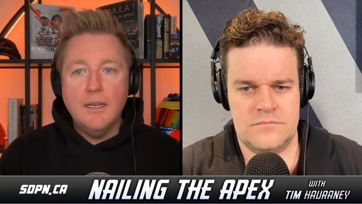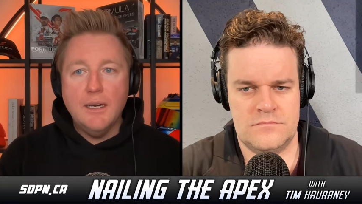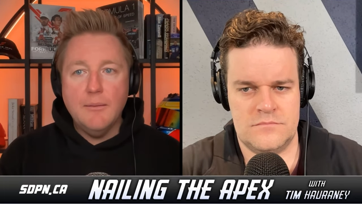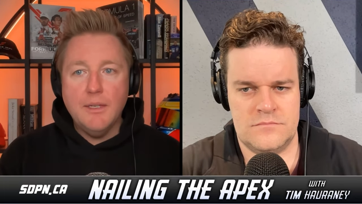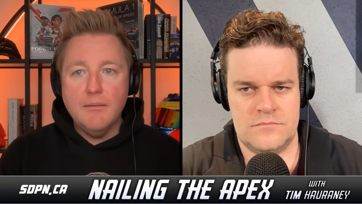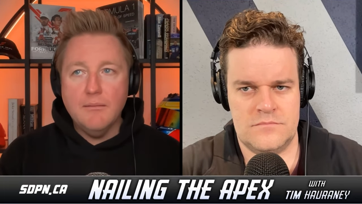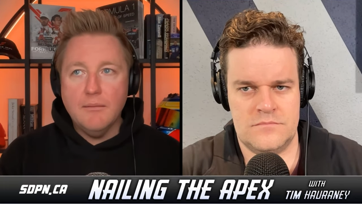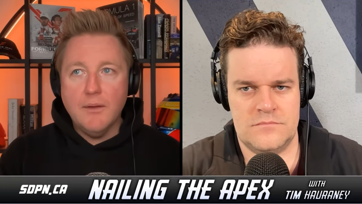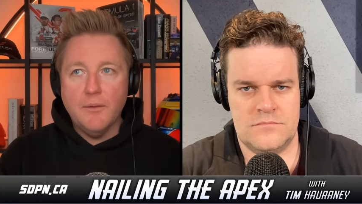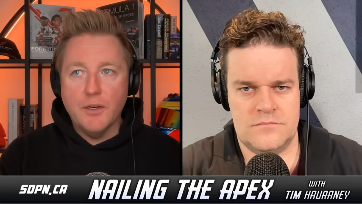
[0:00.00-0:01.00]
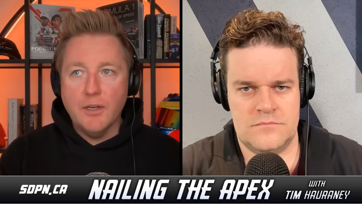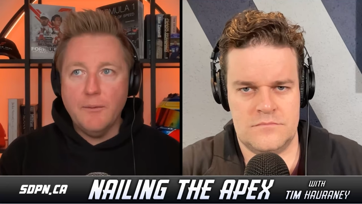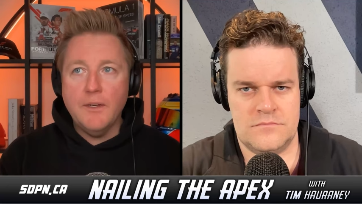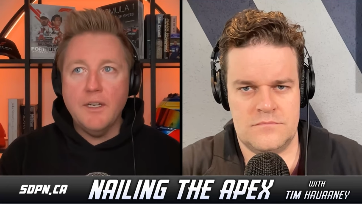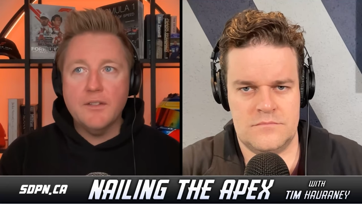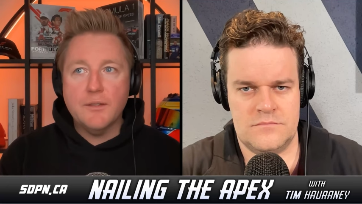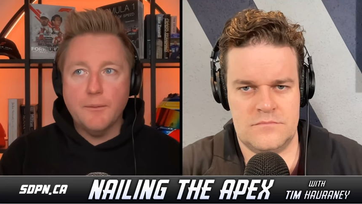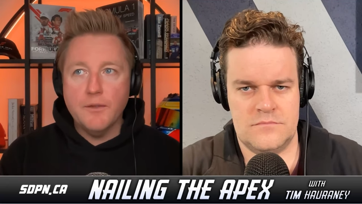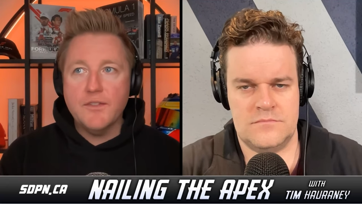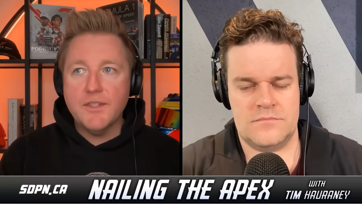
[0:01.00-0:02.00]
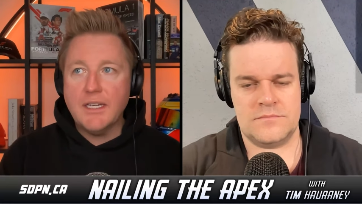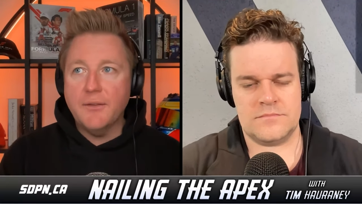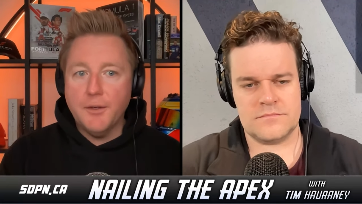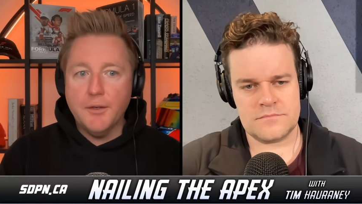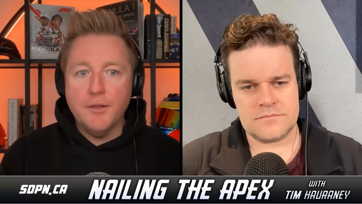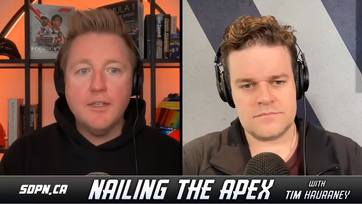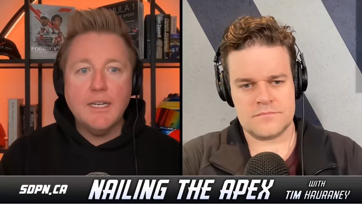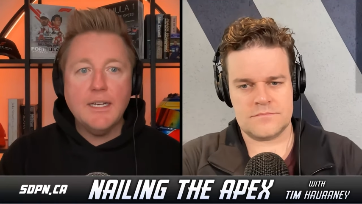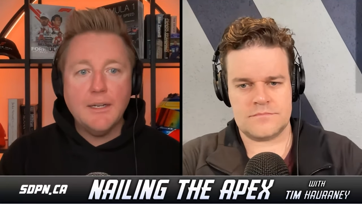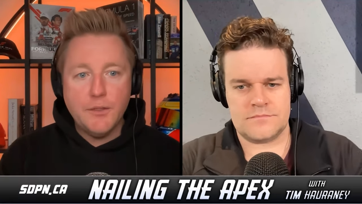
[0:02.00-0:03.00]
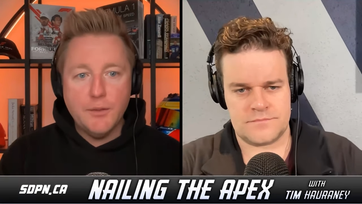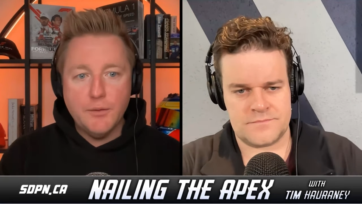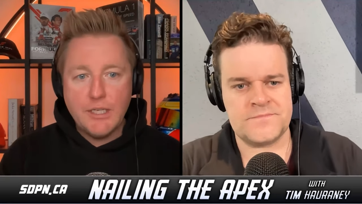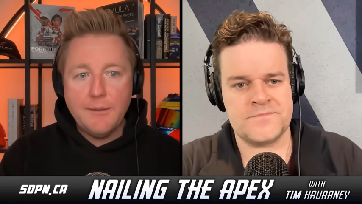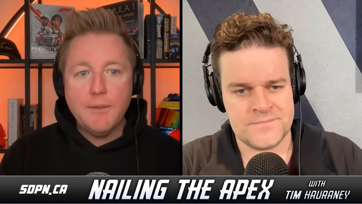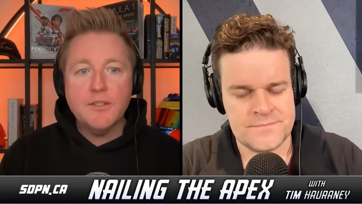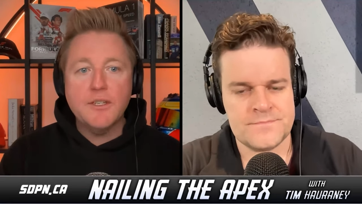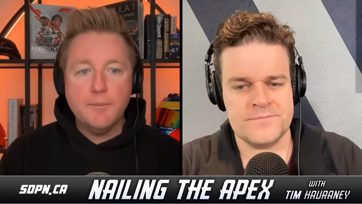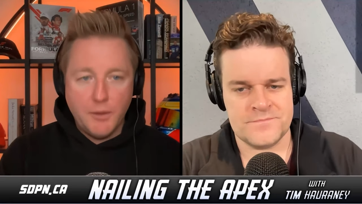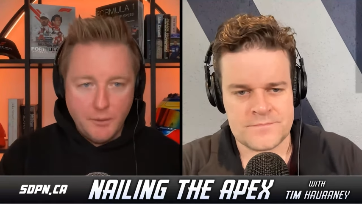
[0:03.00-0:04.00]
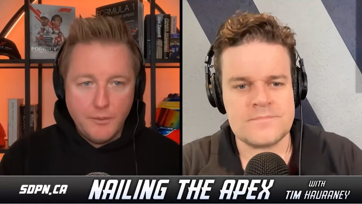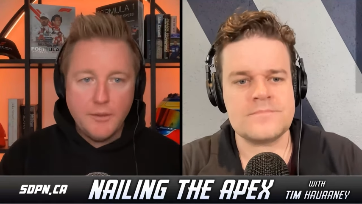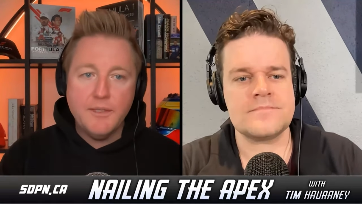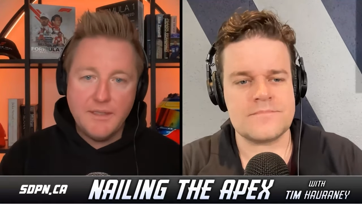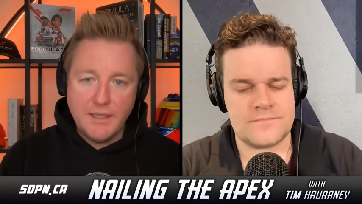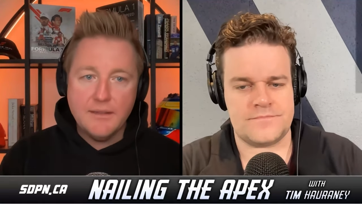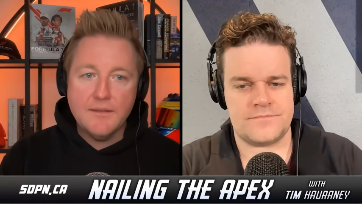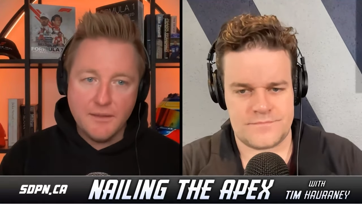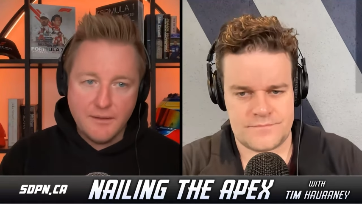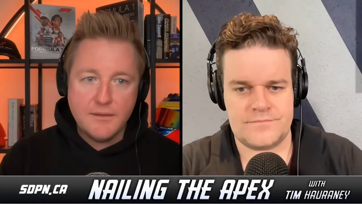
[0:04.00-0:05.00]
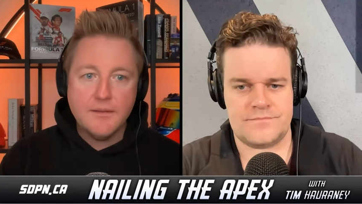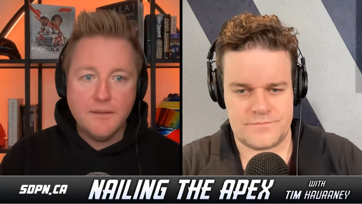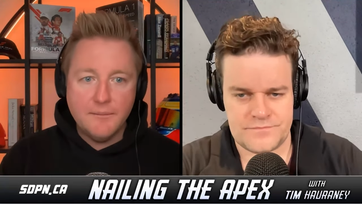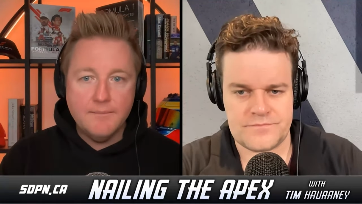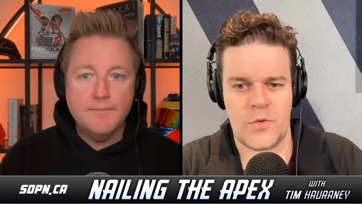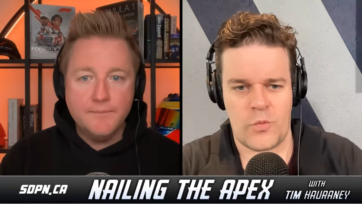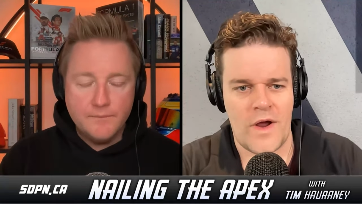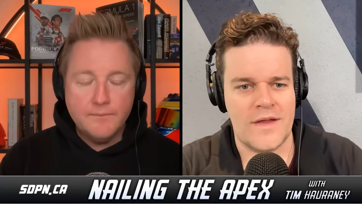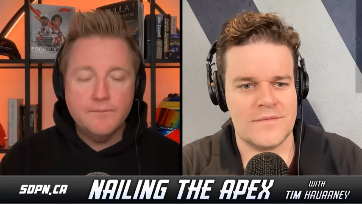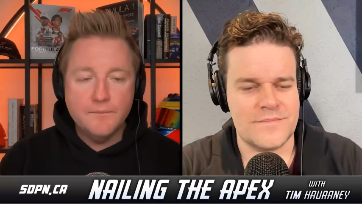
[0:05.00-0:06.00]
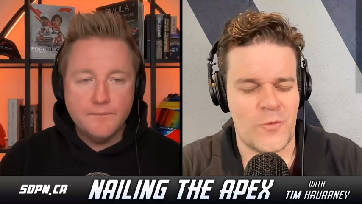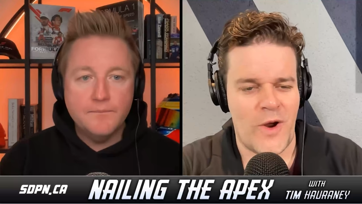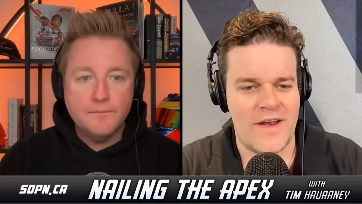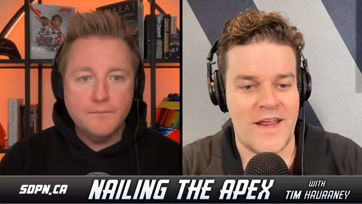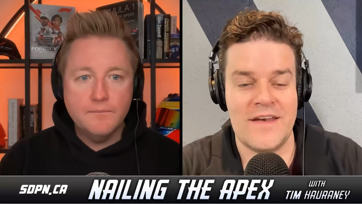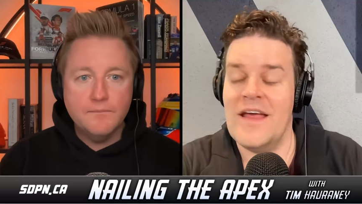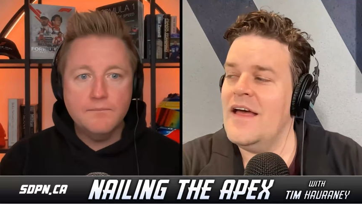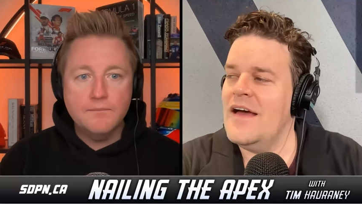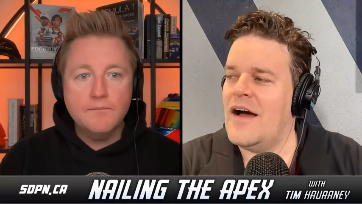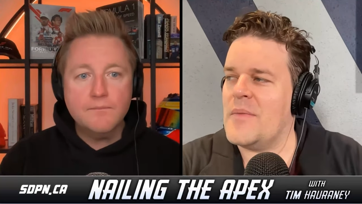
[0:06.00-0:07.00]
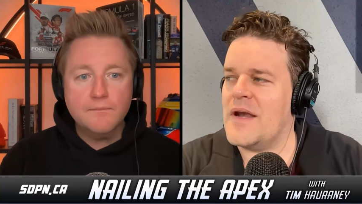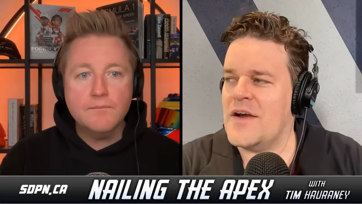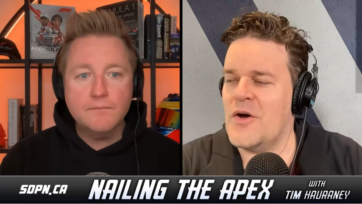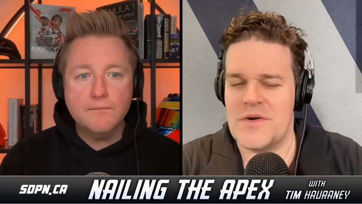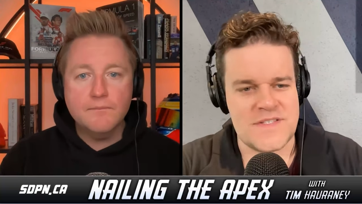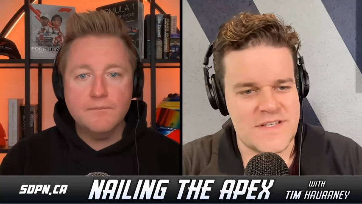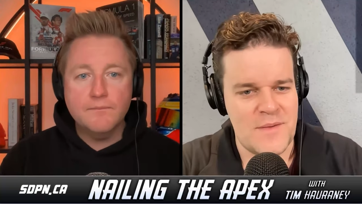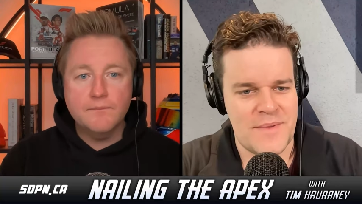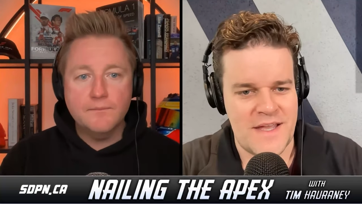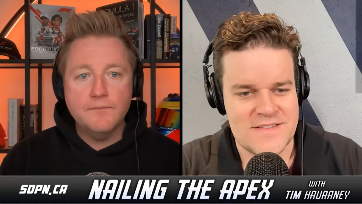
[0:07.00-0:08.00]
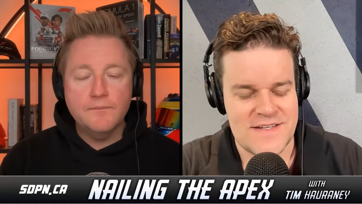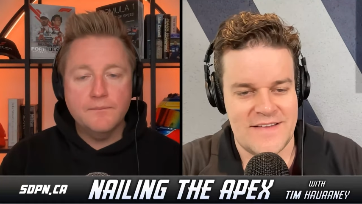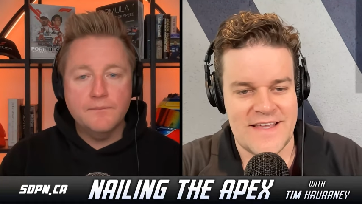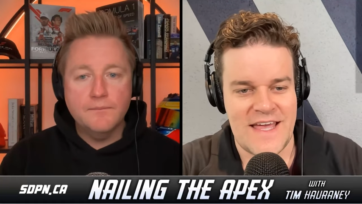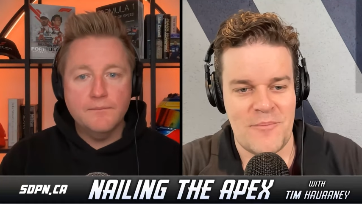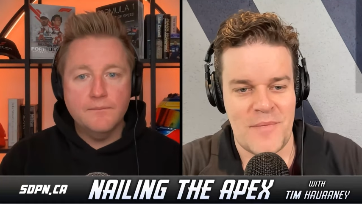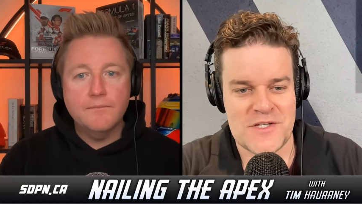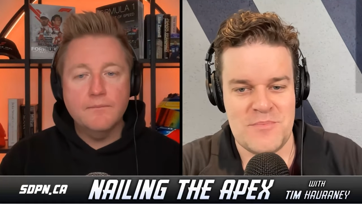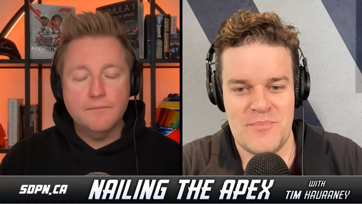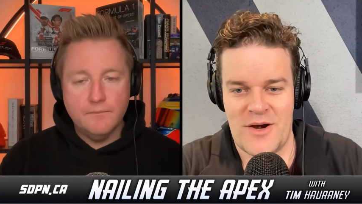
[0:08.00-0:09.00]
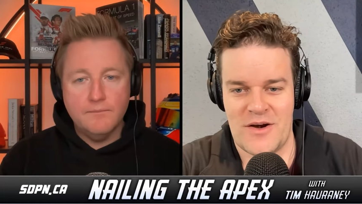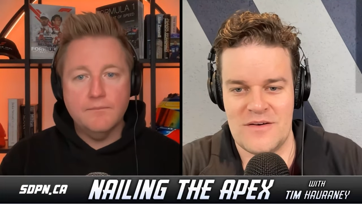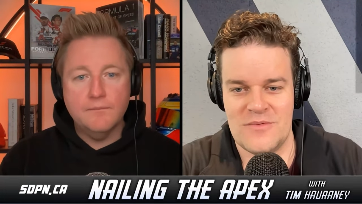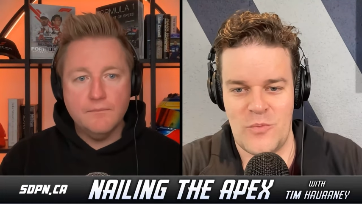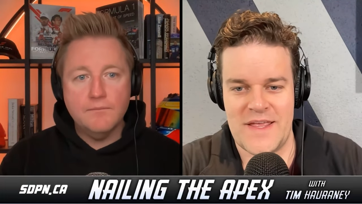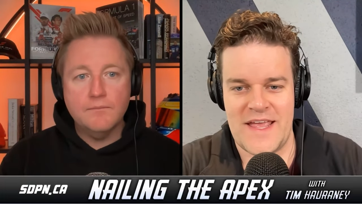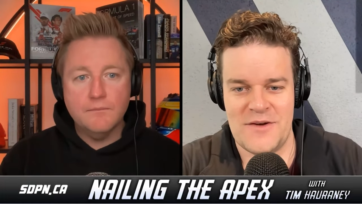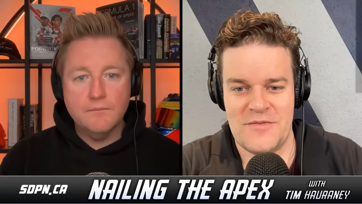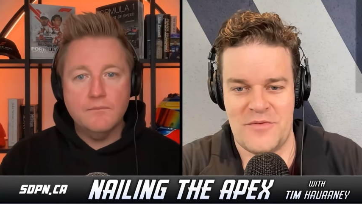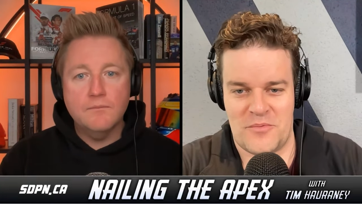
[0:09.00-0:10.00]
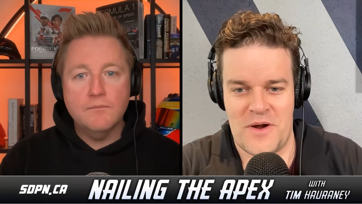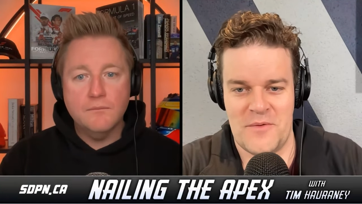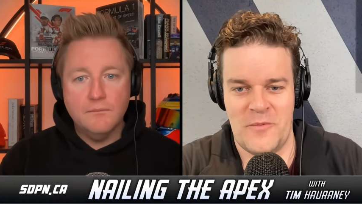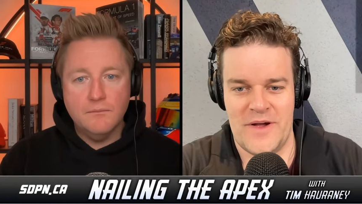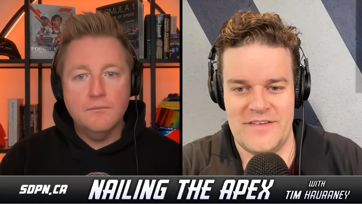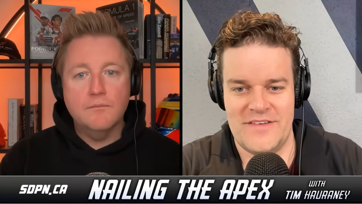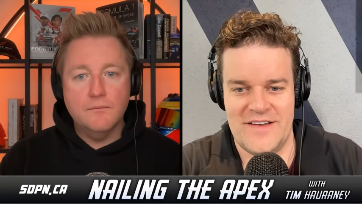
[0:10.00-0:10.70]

Speaker 1: I mean, if you're going to finish first, second, third in that F2 championship, you will be taken seriously.
Speaker 2: Right, right. And I mean, I noticed that Kimi Antonelli had a much better weekend for Prema when